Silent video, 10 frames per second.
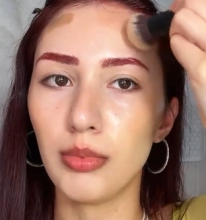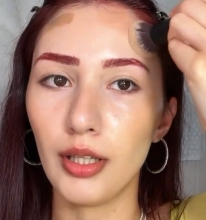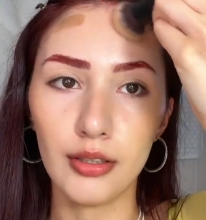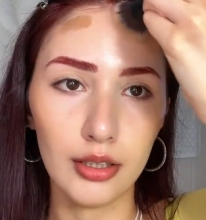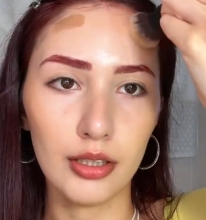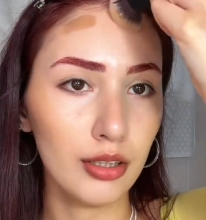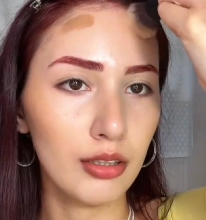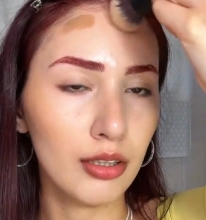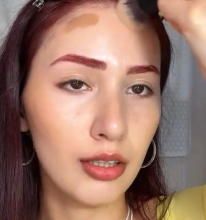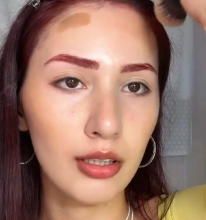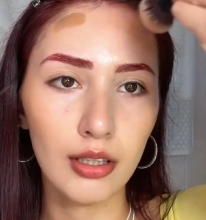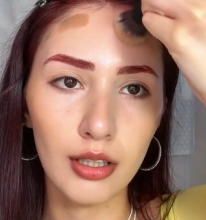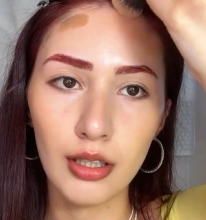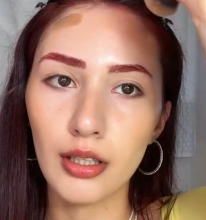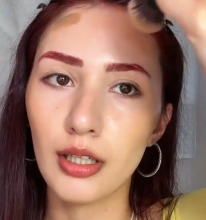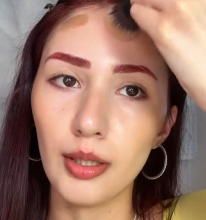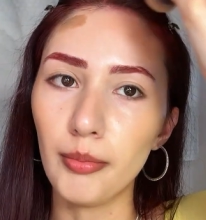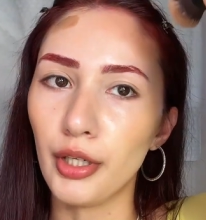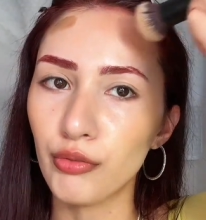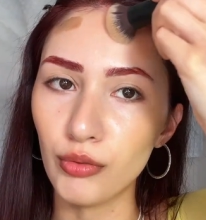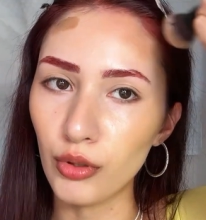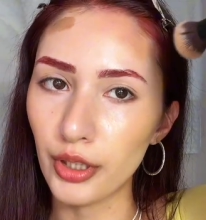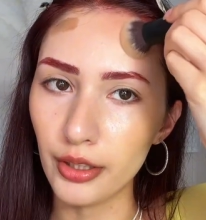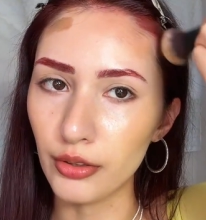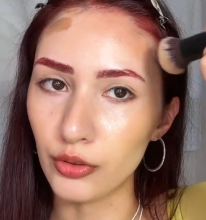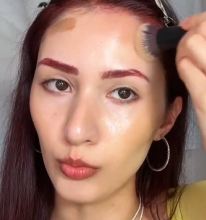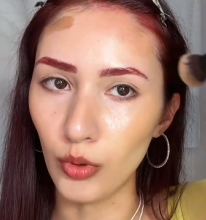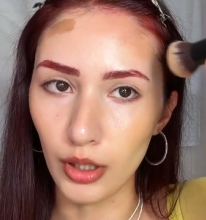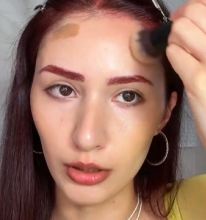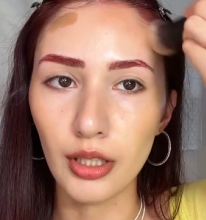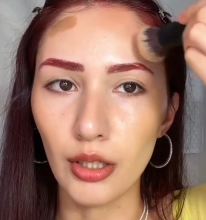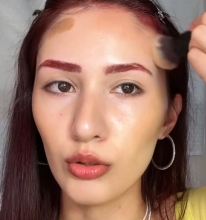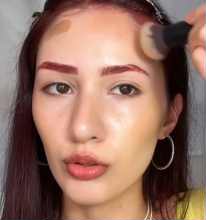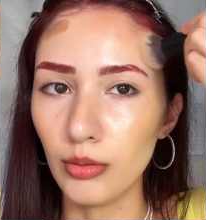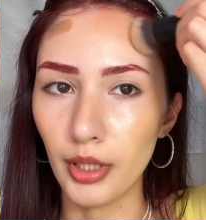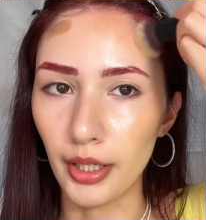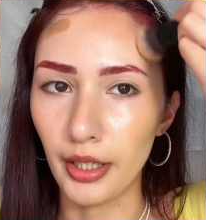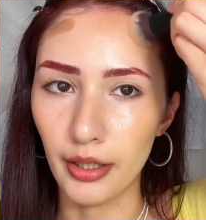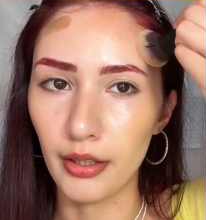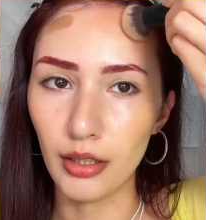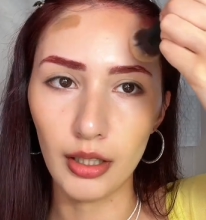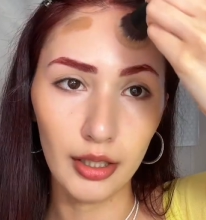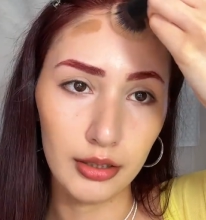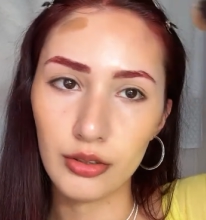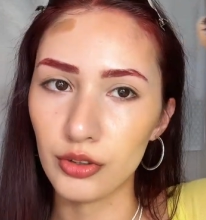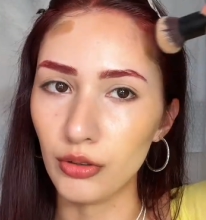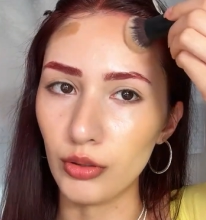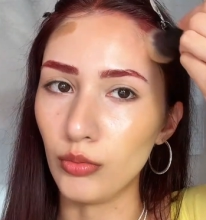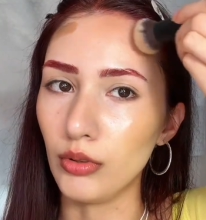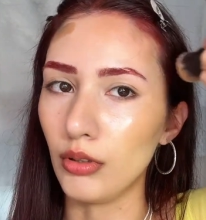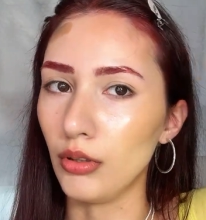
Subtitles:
blending it in my forehead as well, and also in my hairline, so it won't